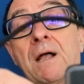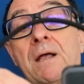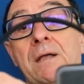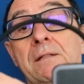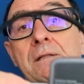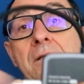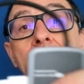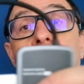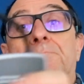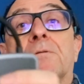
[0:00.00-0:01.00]
and
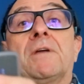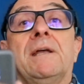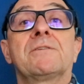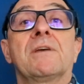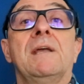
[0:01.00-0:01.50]
going to plug it into